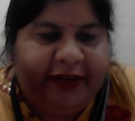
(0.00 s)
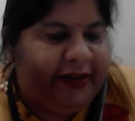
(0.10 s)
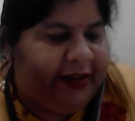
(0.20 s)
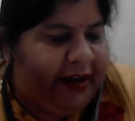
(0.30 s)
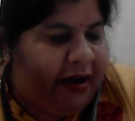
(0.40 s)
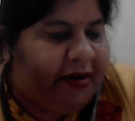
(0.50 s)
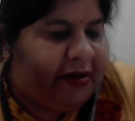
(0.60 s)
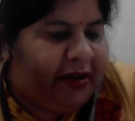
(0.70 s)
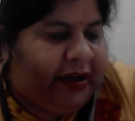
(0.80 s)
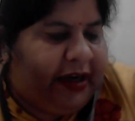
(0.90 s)
Yeah.
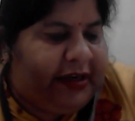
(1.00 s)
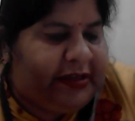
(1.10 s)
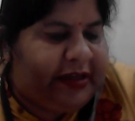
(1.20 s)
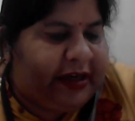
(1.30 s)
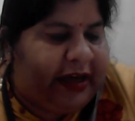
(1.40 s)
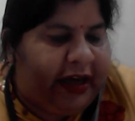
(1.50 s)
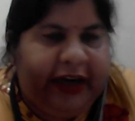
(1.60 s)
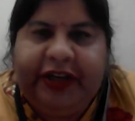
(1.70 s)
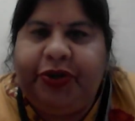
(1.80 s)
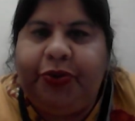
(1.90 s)
It is the
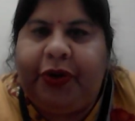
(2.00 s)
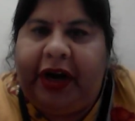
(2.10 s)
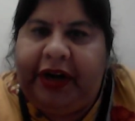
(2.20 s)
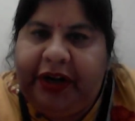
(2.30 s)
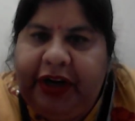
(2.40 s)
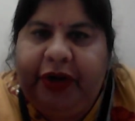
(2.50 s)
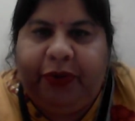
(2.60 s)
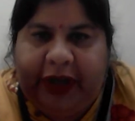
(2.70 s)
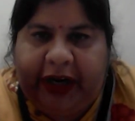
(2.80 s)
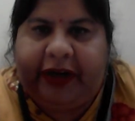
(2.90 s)
courage to
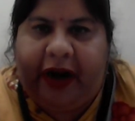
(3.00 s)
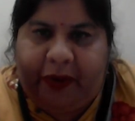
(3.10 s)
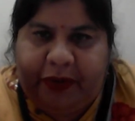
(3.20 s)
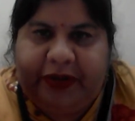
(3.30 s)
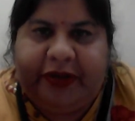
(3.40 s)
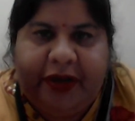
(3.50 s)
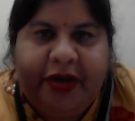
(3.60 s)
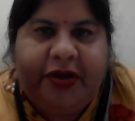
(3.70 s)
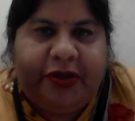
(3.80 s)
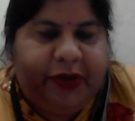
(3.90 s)
continue that counts.
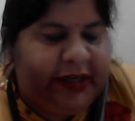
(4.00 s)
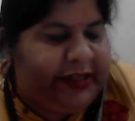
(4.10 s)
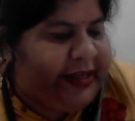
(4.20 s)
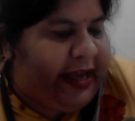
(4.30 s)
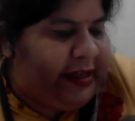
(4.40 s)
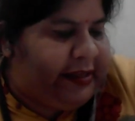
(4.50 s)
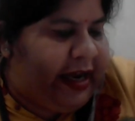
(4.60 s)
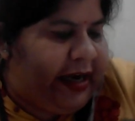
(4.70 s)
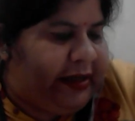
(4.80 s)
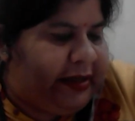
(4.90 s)
So it says
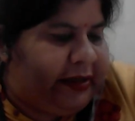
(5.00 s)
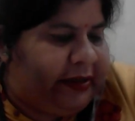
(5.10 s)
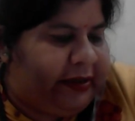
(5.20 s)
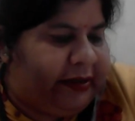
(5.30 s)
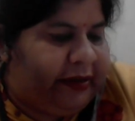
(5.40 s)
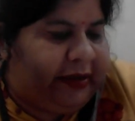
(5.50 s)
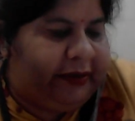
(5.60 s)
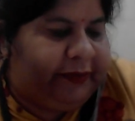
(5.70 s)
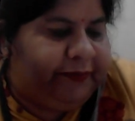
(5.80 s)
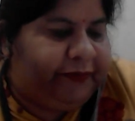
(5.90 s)
that
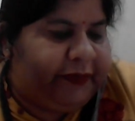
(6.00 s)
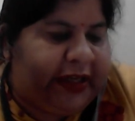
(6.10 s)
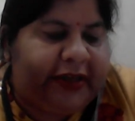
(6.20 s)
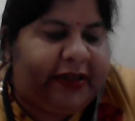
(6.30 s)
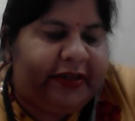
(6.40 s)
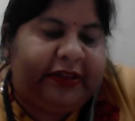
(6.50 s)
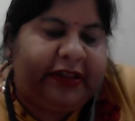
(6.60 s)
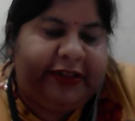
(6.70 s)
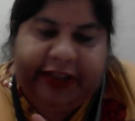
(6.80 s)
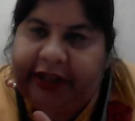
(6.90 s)
success is
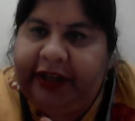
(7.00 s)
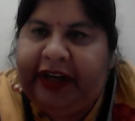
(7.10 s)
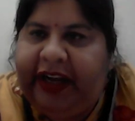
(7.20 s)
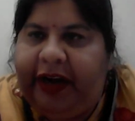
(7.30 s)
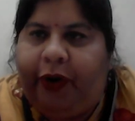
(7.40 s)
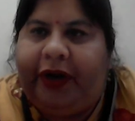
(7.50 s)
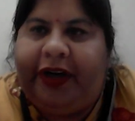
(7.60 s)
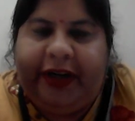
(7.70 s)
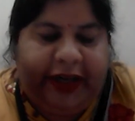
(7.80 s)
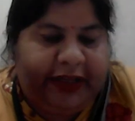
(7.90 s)
a journey and not
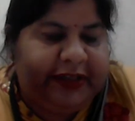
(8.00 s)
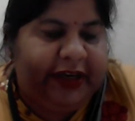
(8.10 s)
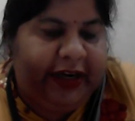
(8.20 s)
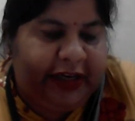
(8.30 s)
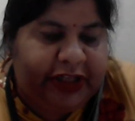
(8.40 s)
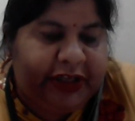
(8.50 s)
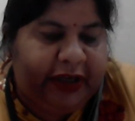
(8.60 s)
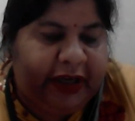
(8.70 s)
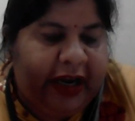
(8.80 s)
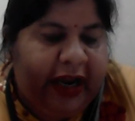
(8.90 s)
a
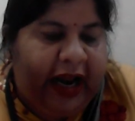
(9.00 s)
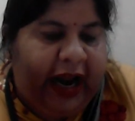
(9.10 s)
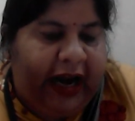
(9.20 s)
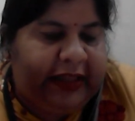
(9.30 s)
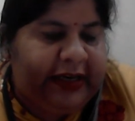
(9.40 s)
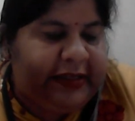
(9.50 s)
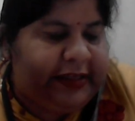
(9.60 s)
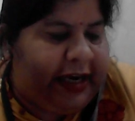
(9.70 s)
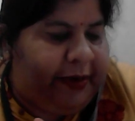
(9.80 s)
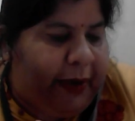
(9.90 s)
destination, and that
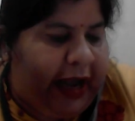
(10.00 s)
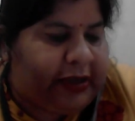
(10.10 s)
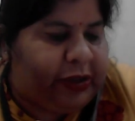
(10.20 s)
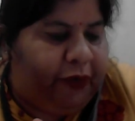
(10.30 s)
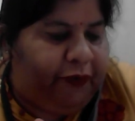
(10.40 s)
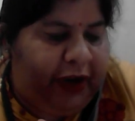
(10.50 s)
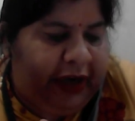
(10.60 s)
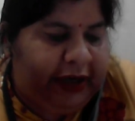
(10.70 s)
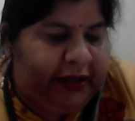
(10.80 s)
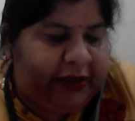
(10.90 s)
setbacks or
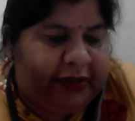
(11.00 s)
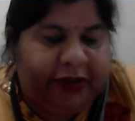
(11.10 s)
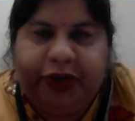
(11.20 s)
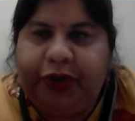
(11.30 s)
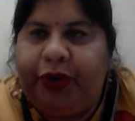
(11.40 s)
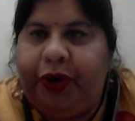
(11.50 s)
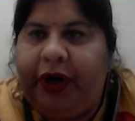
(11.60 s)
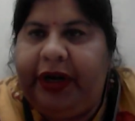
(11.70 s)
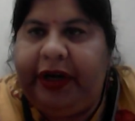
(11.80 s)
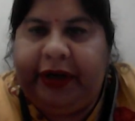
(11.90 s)
failures should
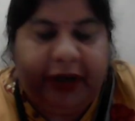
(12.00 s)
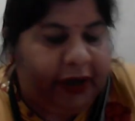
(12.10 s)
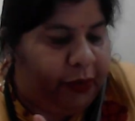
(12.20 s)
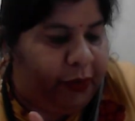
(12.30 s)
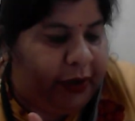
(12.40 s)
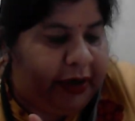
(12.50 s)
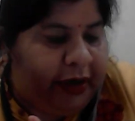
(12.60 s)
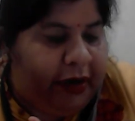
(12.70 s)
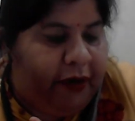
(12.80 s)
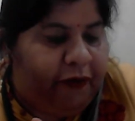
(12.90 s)
not deter over
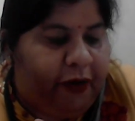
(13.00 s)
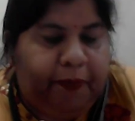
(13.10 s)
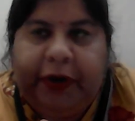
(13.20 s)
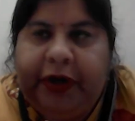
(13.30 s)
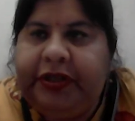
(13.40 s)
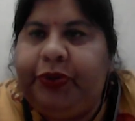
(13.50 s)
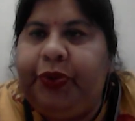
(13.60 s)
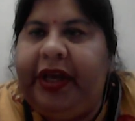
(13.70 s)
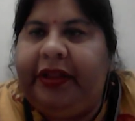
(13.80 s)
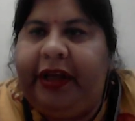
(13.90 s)
from
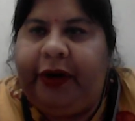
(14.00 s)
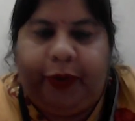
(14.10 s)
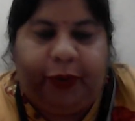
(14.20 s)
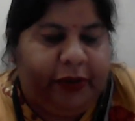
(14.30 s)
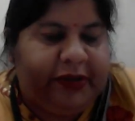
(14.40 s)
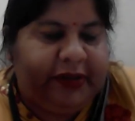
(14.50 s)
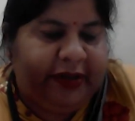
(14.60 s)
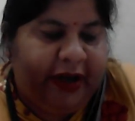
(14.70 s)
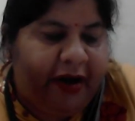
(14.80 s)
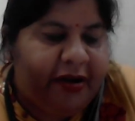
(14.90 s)
pursuing their goals.
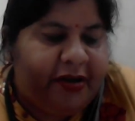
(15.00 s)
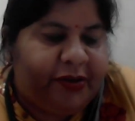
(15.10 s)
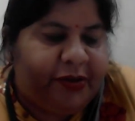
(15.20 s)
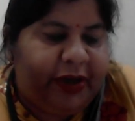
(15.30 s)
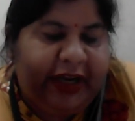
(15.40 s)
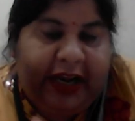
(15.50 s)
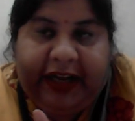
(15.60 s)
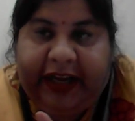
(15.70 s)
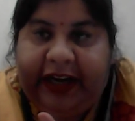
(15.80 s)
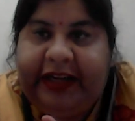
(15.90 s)
Yeah. So it
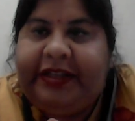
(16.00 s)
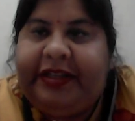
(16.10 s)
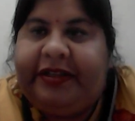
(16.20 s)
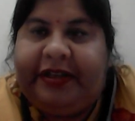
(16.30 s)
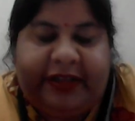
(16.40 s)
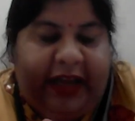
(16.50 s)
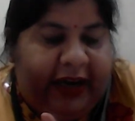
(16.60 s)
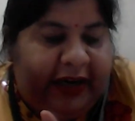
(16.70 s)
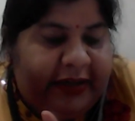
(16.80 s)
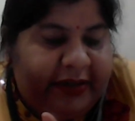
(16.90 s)
encourages
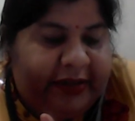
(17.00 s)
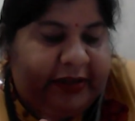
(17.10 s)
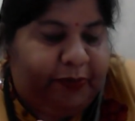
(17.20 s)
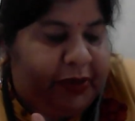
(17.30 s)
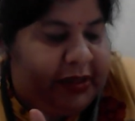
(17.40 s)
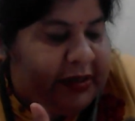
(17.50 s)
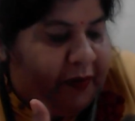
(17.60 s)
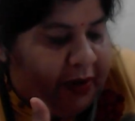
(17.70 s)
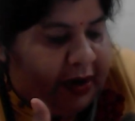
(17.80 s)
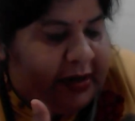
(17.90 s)
resilience,
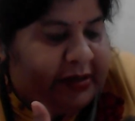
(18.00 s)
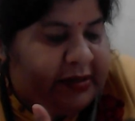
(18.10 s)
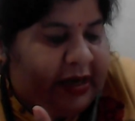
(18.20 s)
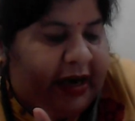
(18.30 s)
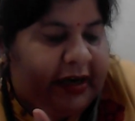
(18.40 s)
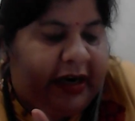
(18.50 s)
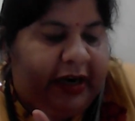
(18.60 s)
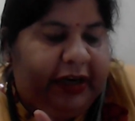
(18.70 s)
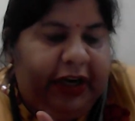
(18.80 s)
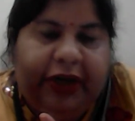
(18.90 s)
perseverance, and
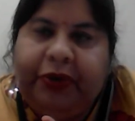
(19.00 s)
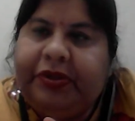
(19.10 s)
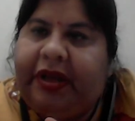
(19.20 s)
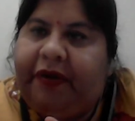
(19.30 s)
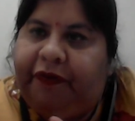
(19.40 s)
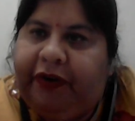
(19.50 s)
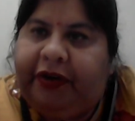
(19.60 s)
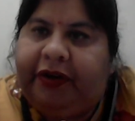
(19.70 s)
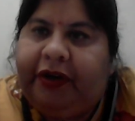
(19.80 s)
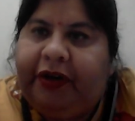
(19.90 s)
continuous
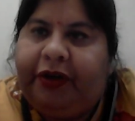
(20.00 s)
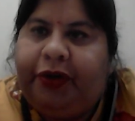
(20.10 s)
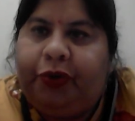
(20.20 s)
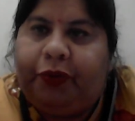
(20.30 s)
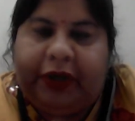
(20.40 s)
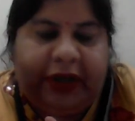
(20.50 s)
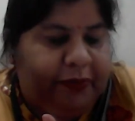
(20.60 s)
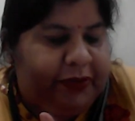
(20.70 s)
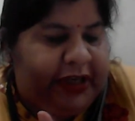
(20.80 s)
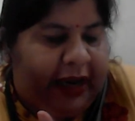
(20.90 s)
effort to
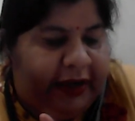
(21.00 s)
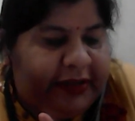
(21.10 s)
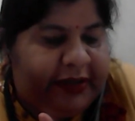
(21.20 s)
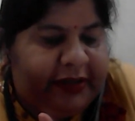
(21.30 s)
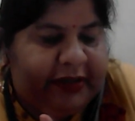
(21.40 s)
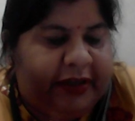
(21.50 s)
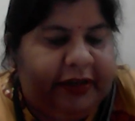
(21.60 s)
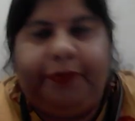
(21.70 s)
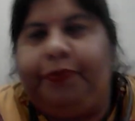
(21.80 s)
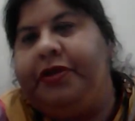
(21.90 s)
overcome challenges
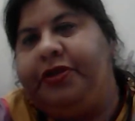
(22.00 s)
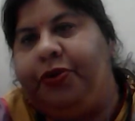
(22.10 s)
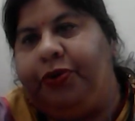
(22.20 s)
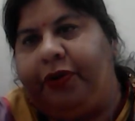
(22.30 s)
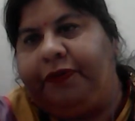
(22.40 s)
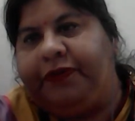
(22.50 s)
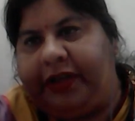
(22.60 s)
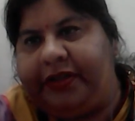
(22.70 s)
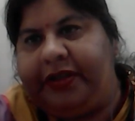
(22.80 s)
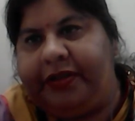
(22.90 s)
the pursuit of
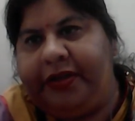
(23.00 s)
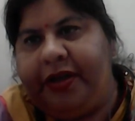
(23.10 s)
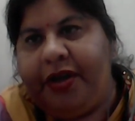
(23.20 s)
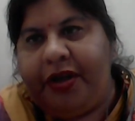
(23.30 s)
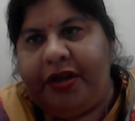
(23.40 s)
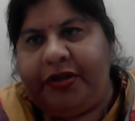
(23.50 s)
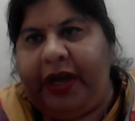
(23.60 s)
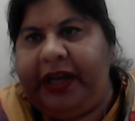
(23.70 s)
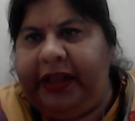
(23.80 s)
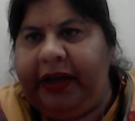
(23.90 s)
success. So
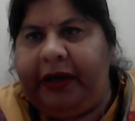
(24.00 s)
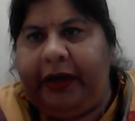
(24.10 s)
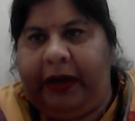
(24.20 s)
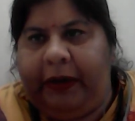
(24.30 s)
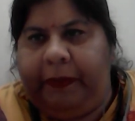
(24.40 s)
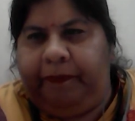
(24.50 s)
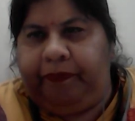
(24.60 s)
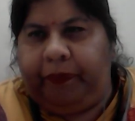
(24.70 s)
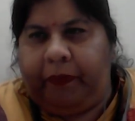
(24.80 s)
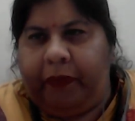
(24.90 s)
I think
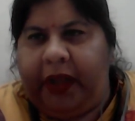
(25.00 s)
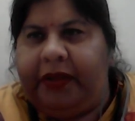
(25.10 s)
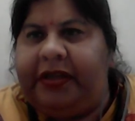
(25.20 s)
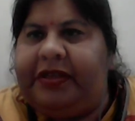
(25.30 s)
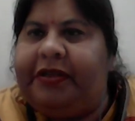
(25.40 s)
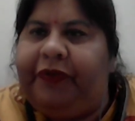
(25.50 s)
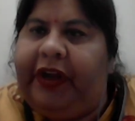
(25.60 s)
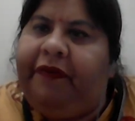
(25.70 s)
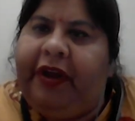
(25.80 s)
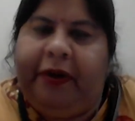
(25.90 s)
This is
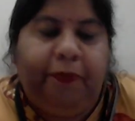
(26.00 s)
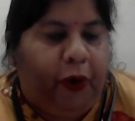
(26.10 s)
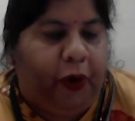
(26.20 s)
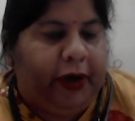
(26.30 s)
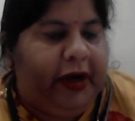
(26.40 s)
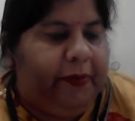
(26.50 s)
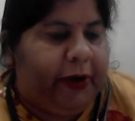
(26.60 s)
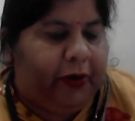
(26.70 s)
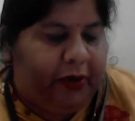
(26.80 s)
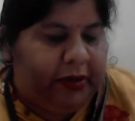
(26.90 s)
very, very important
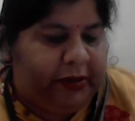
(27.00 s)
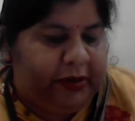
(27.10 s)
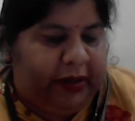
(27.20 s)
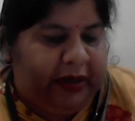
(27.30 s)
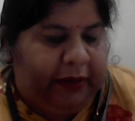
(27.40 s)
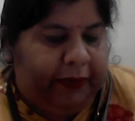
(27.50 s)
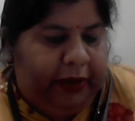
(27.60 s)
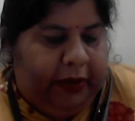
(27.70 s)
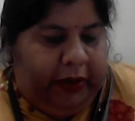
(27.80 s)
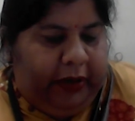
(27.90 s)
because
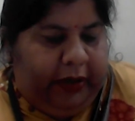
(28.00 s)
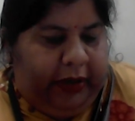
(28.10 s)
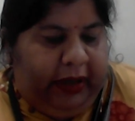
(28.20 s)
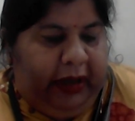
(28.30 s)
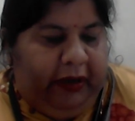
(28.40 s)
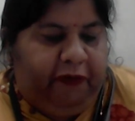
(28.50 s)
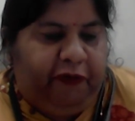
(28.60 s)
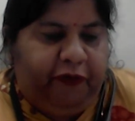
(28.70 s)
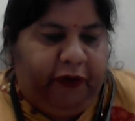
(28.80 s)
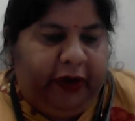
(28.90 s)
if